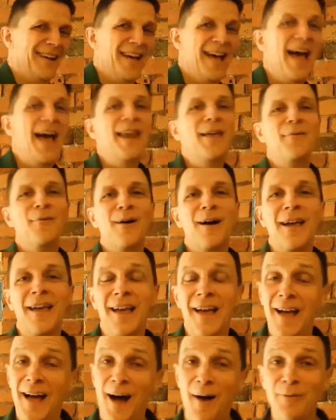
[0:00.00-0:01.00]
Anyway,
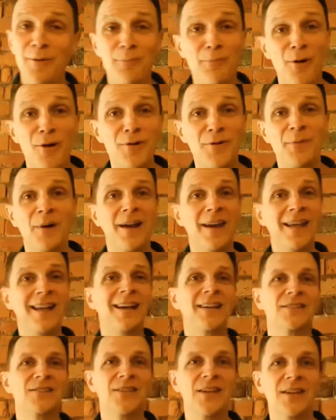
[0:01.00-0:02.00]
I was approached by an
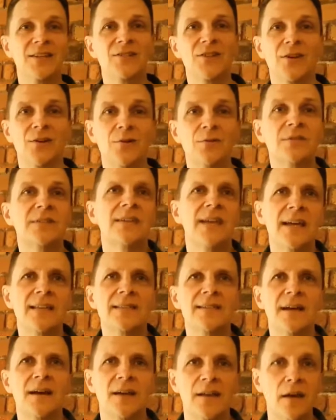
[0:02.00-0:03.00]
English teacher who said,
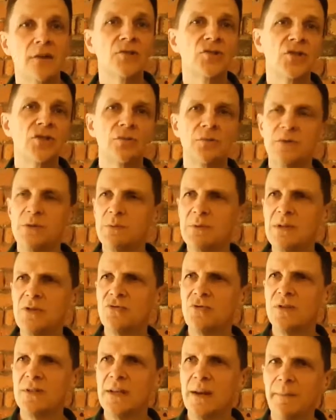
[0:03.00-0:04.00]
she was
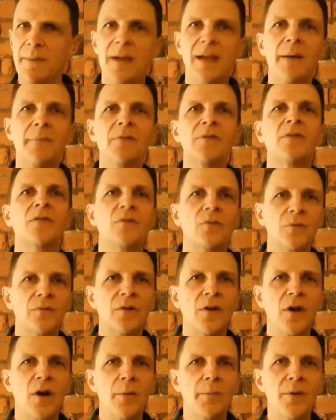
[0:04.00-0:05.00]
interested in me coming to talk
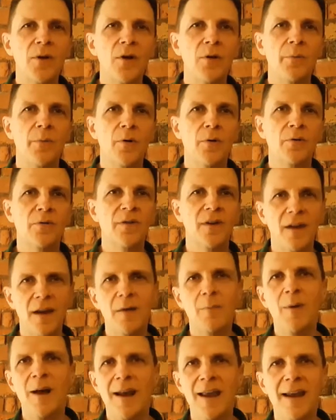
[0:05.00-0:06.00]
to her pupils, and I
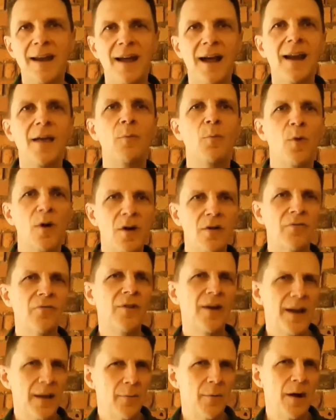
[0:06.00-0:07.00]
went in and it worked
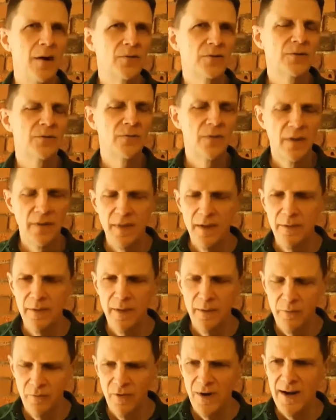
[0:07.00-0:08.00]
really well. They
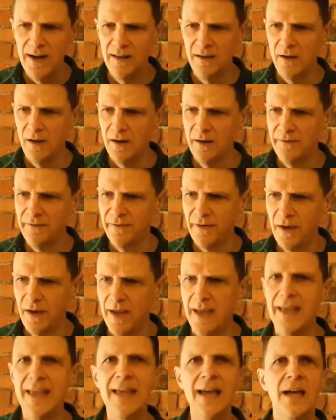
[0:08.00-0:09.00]
really kind of
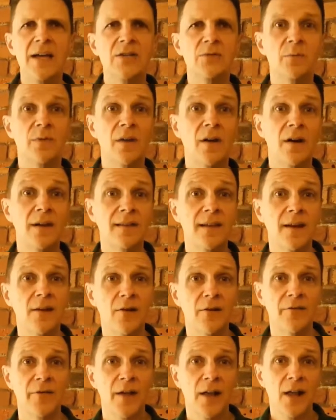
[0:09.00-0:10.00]
engaged with the idea
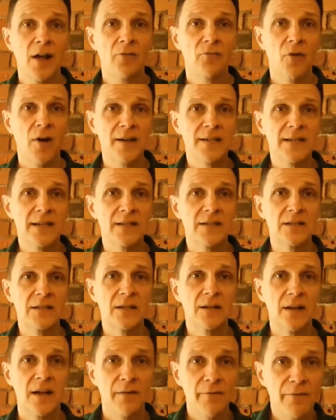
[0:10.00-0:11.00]
of writing
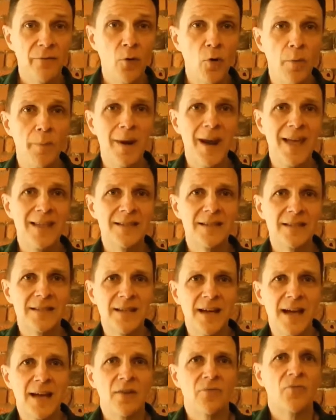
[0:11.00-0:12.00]
to inform and
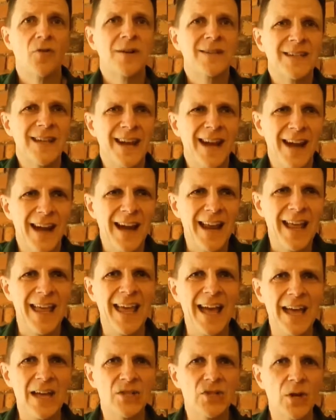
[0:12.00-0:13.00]
entertain and writing in an
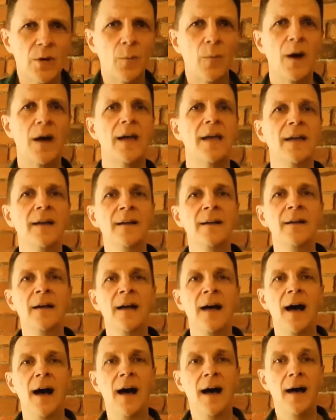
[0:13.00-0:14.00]
engaging way,
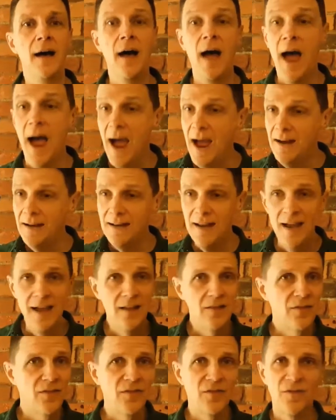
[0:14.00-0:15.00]
and
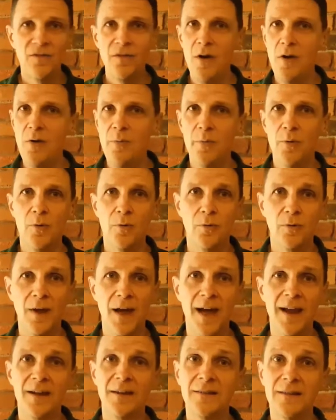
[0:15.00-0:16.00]
it snowballed
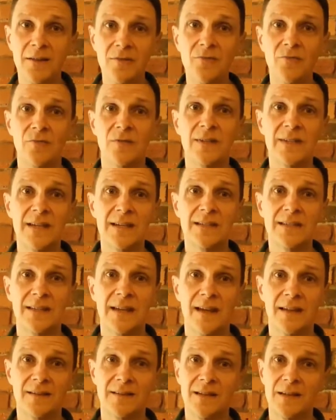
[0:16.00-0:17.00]
and I didn't resist
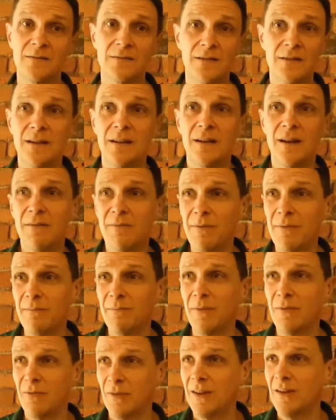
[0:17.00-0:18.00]
it. So,
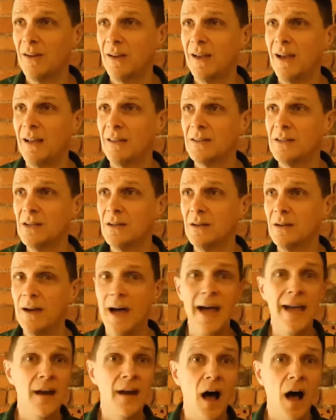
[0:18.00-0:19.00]
cut to
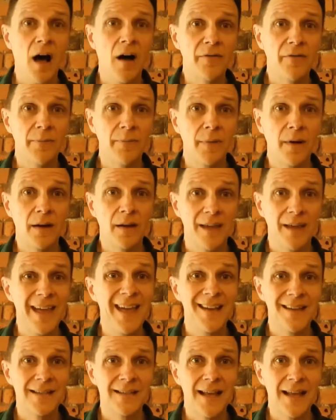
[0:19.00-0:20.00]
8.5
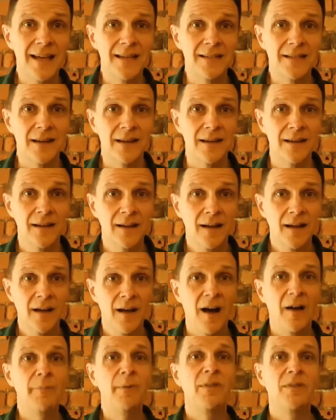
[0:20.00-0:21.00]
years later,
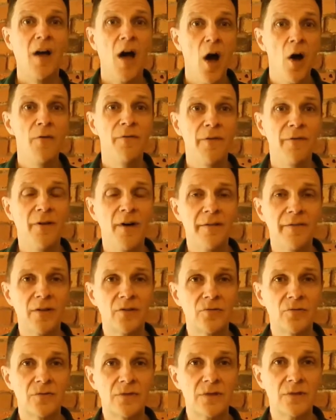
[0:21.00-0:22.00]
I've been to over
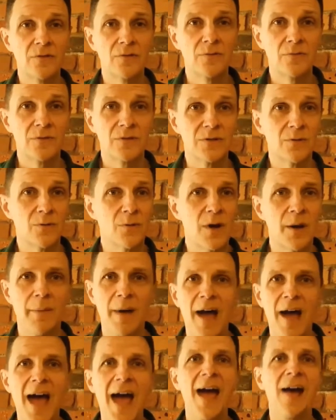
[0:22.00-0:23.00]
500 schools talking
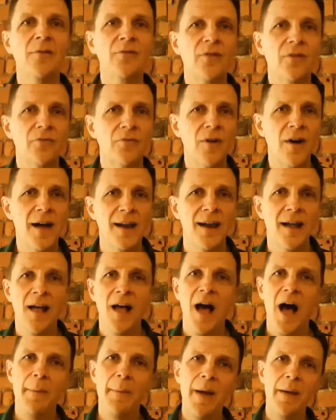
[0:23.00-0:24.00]
about how to write.
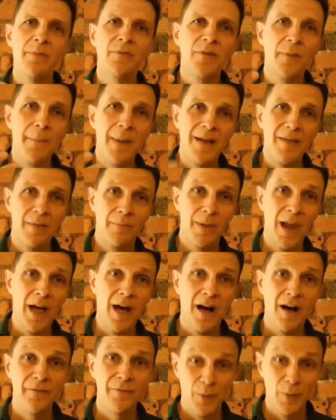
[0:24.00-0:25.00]
I'm able to make them
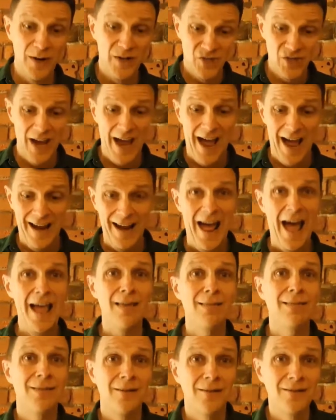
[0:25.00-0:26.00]
laugh, which at
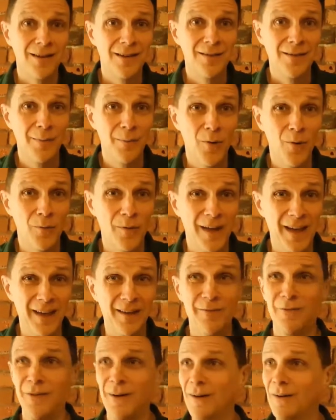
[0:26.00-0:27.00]
8:30 in the morning
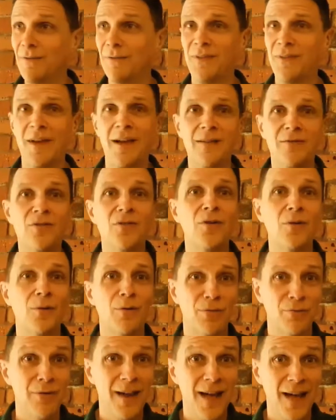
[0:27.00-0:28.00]
in front of say 200 or
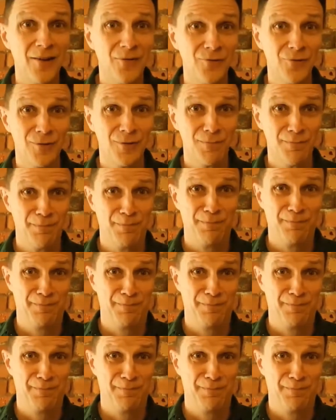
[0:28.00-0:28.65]
300